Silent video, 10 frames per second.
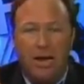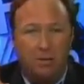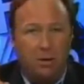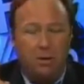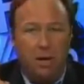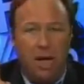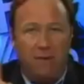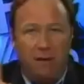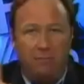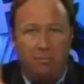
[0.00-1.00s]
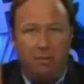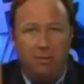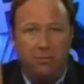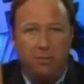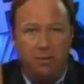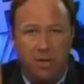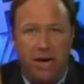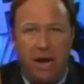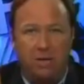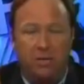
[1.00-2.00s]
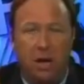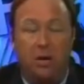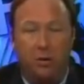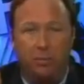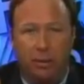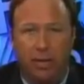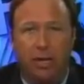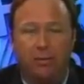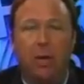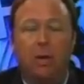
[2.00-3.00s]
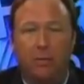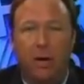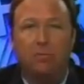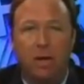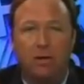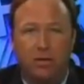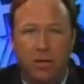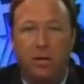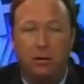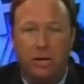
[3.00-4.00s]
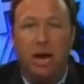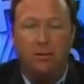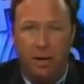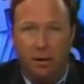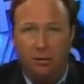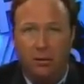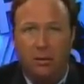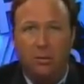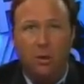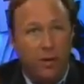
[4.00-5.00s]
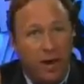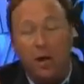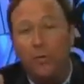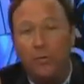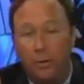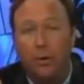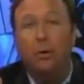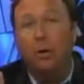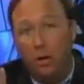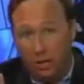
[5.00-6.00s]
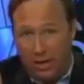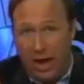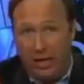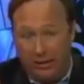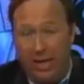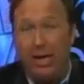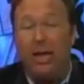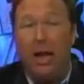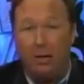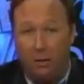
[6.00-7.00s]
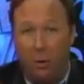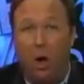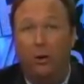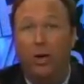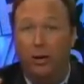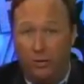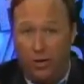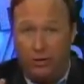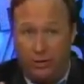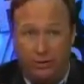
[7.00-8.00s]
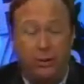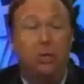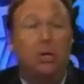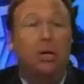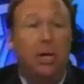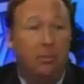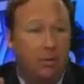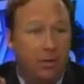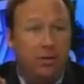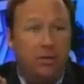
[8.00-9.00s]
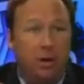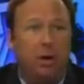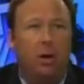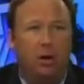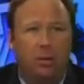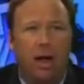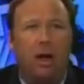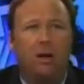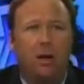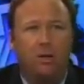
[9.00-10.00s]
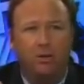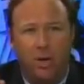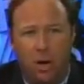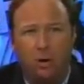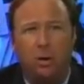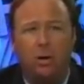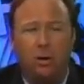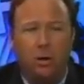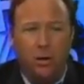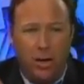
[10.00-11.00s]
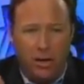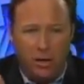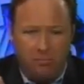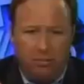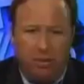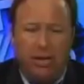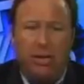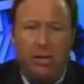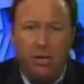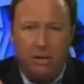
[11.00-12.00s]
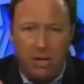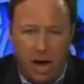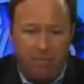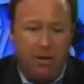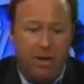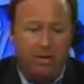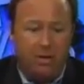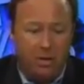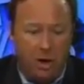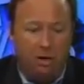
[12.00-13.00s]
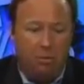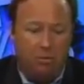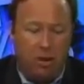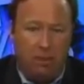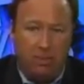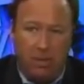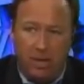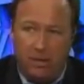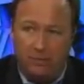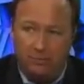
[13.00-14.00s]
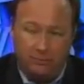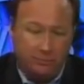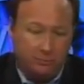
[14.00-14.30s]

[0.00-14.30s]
And I've had members of the State House on who believe they're being singled out now. When they go through, look out. They get out the walnut crushers. I mean, this is all about total and complete domination over the population.